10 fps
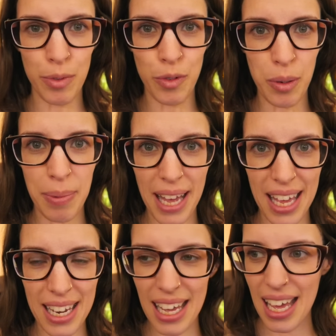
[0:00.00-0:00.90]
before
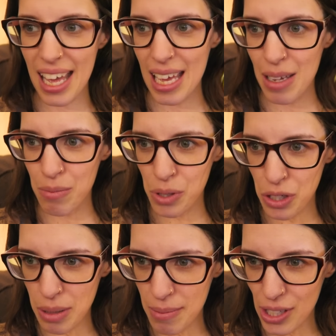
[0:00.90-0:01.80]
bed.
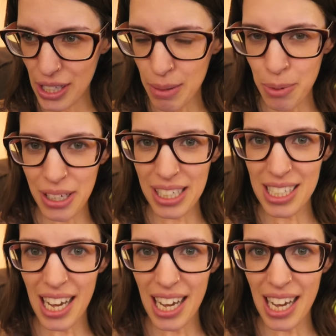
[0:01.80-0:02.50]
Miriam's looking pretty